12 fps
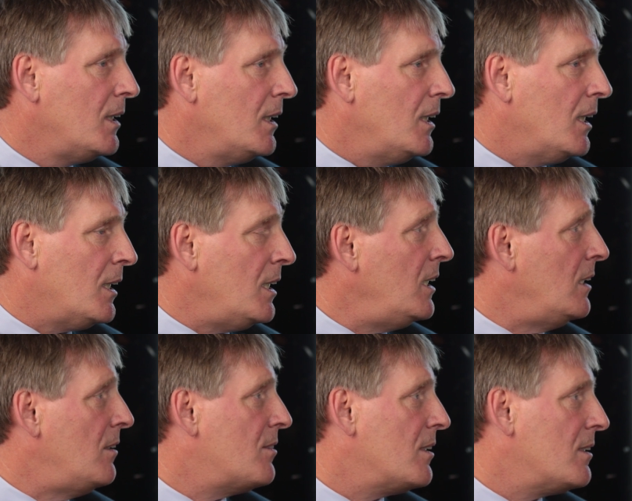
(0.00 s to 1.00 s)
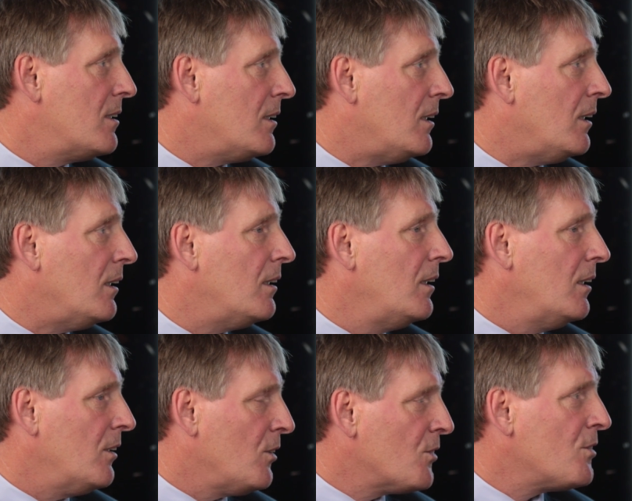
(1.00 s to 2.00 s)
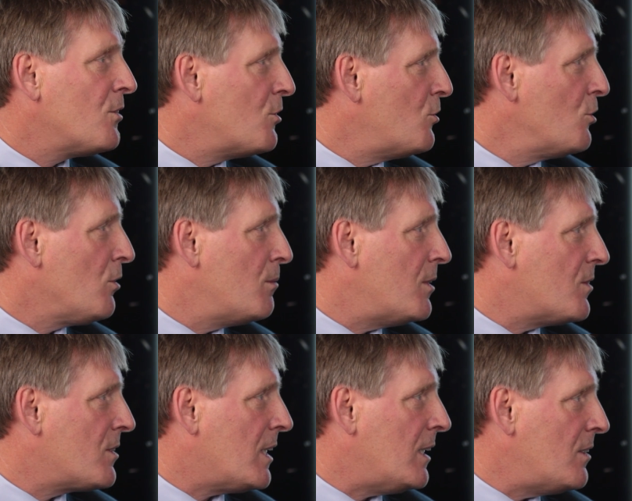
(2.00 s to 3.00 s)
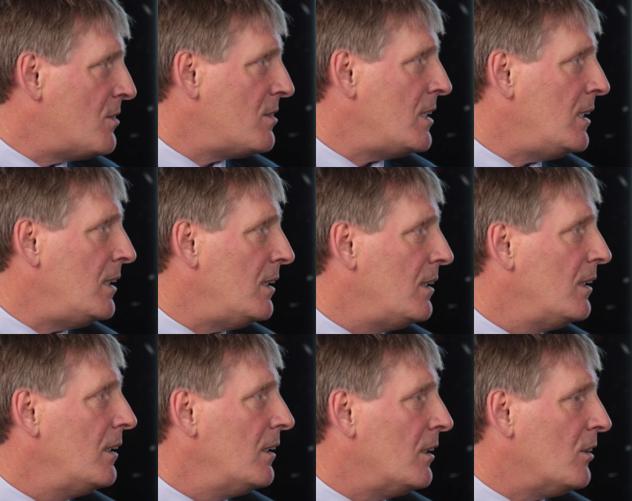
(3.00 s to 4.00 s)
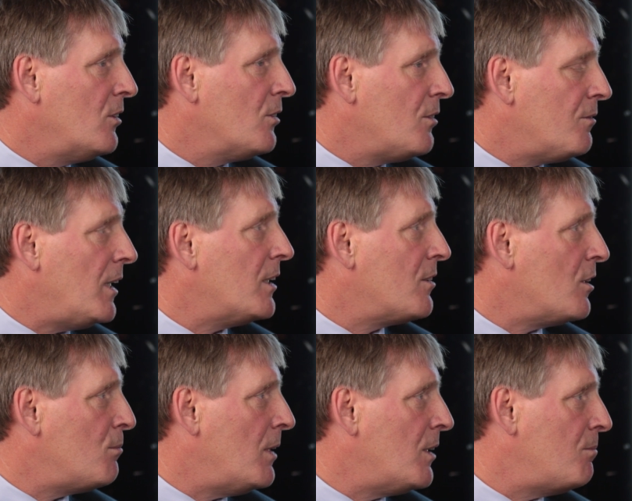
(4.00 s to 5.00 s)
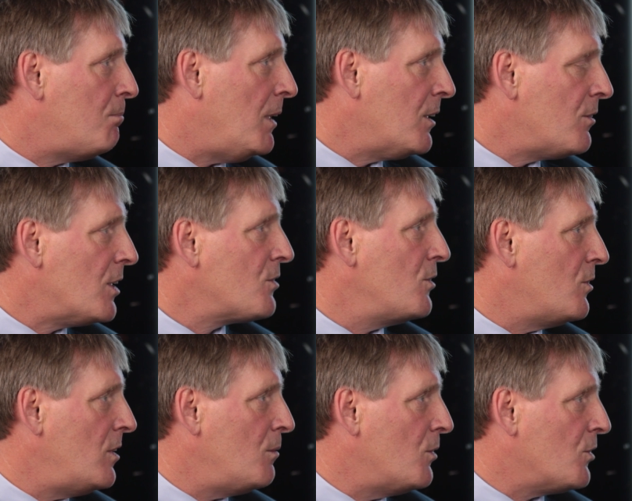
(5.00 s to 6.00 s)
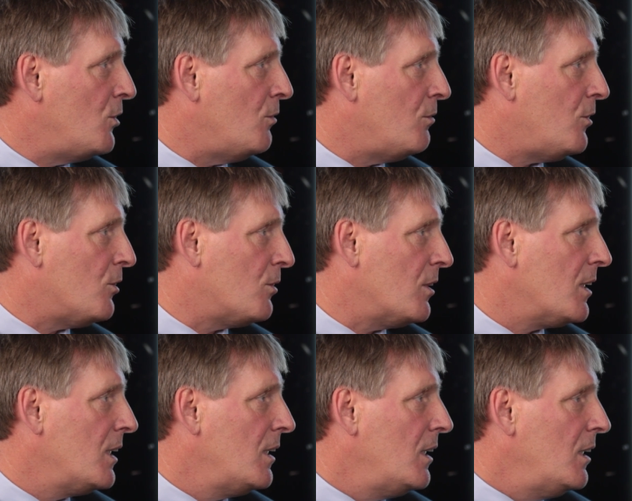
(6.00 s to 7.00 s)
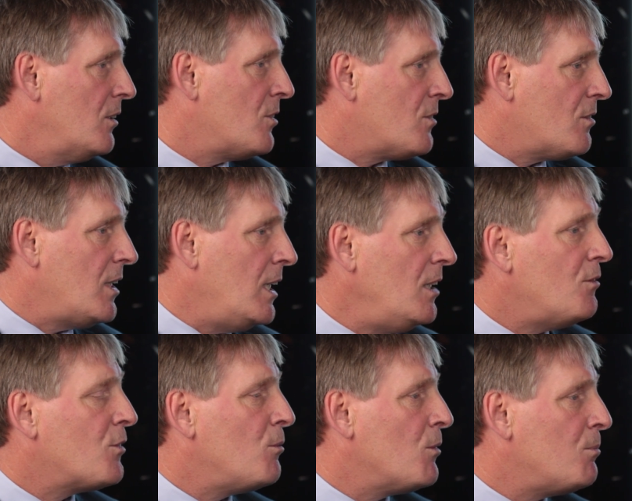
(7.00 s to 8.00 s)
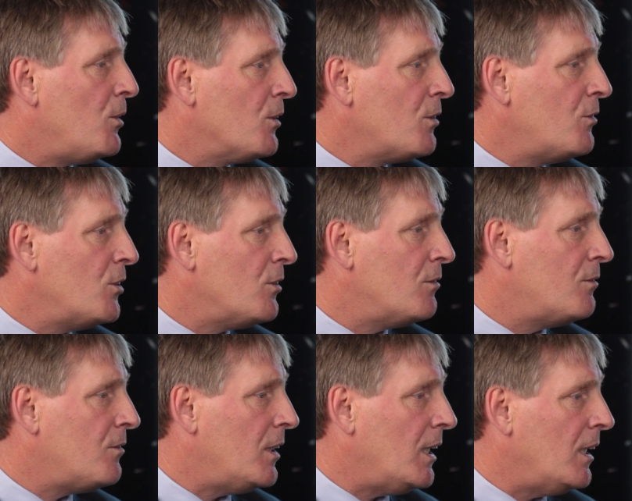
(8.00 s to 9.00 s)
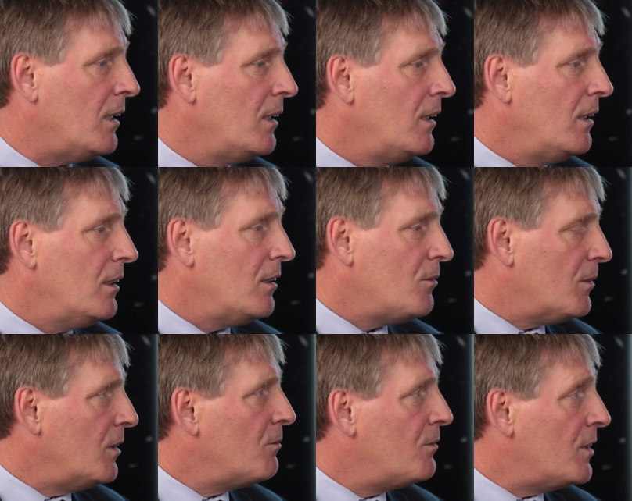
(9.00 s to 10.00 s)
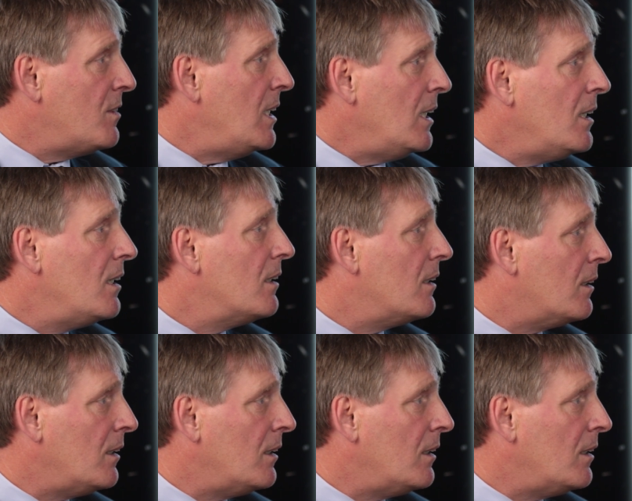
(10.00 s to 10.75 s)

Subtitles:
and heat. Those are the two limits that I see that could affect our mine rescue teams going forward. Just the heat from the point of view of fatigue and the